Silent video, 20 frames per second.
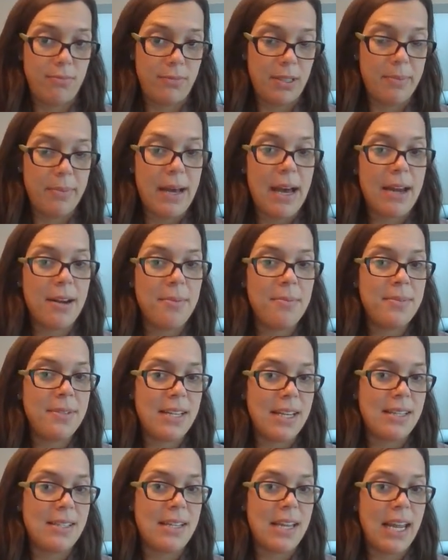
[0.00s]
The bottom
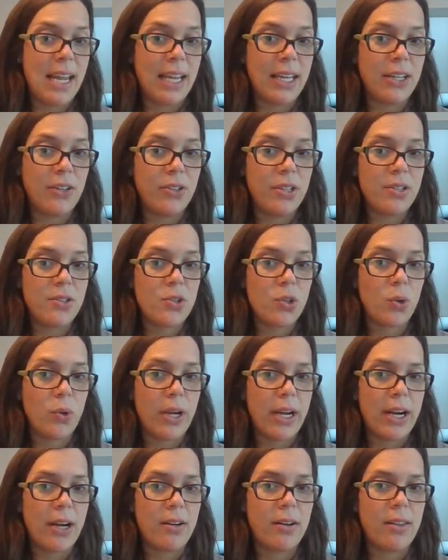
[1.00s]
says 8 units
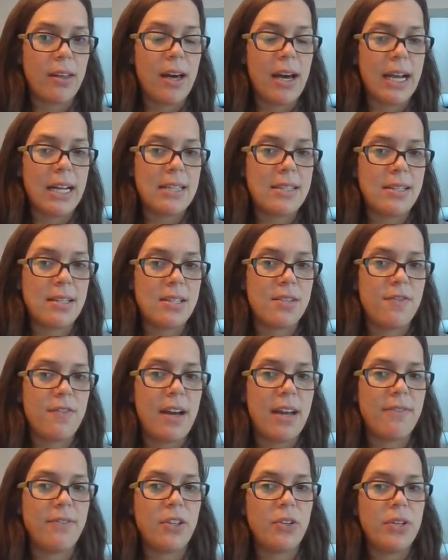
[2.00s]
squared, the height says
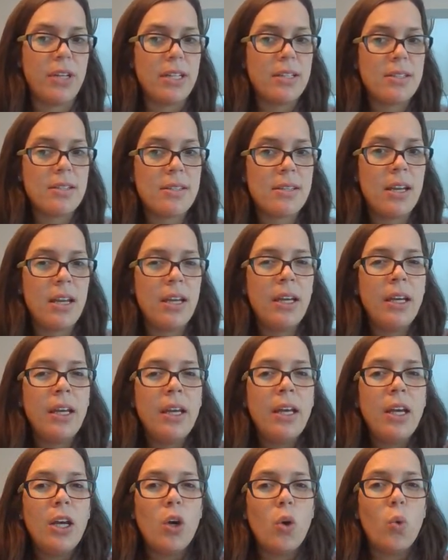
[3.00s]
5 units.
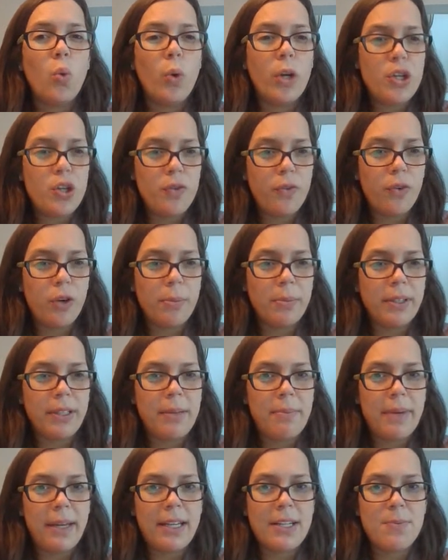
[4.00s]
Which
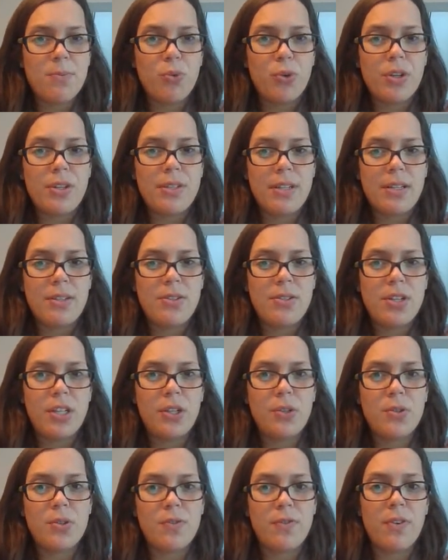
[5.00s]
formula makes more sense to
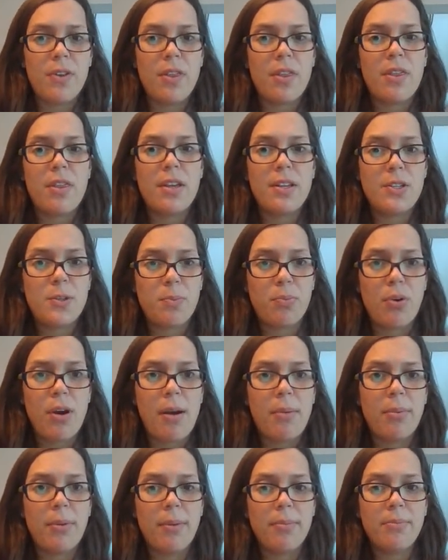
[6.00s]
use for this
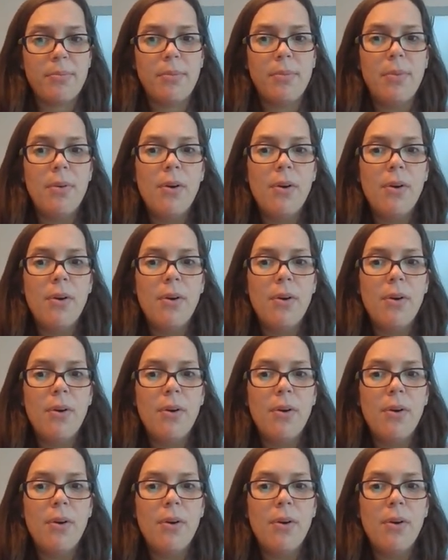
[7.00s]
problem?